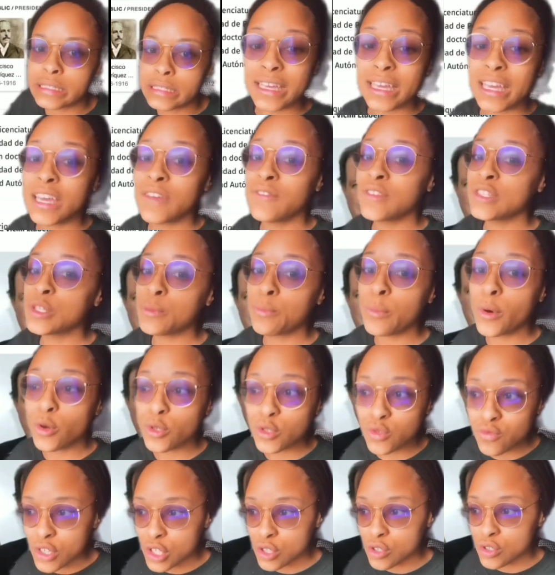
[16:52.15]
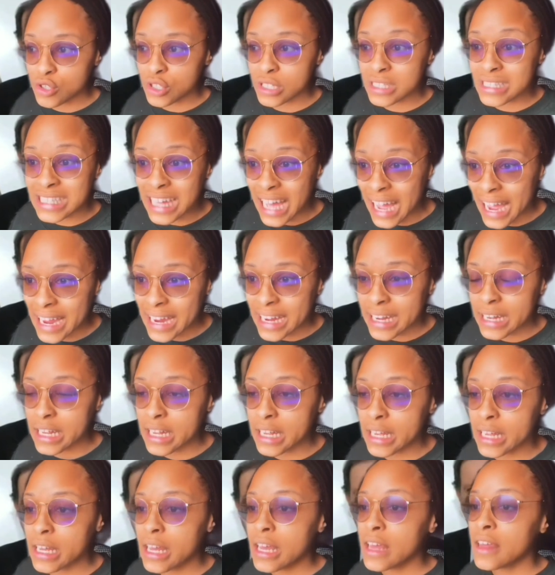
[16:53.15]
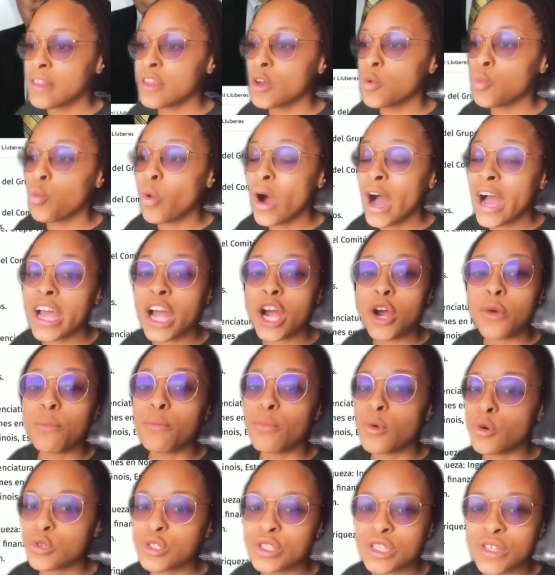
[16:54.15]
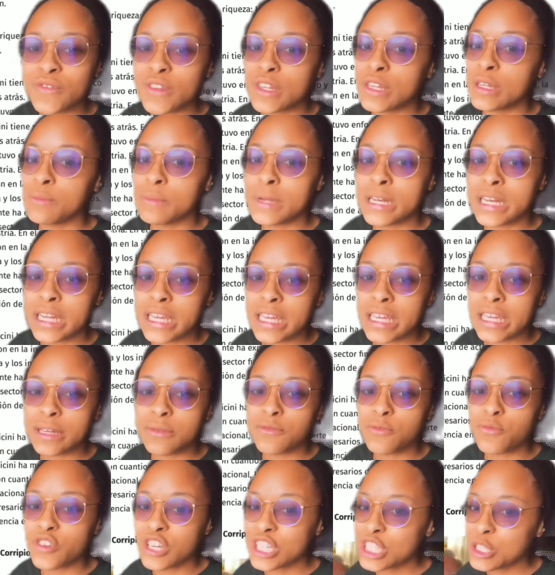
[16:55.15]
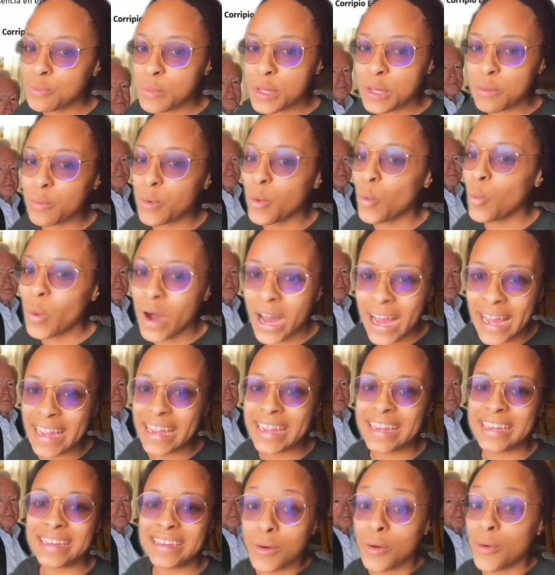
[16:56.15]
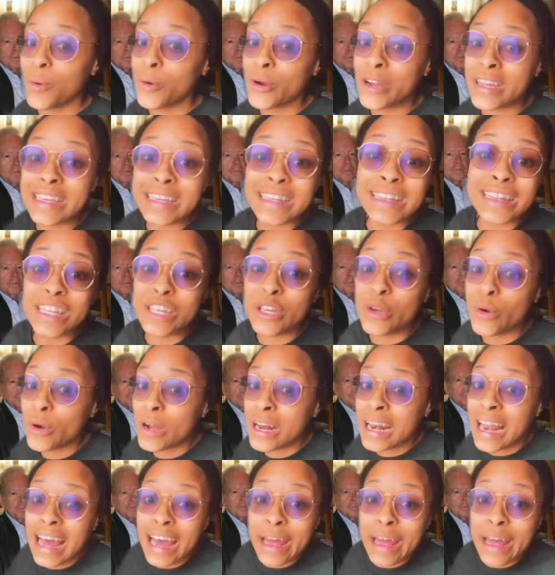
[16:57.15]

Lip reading: If it's a post-racial society, then why are most of the Dominican rich people white or indio claro?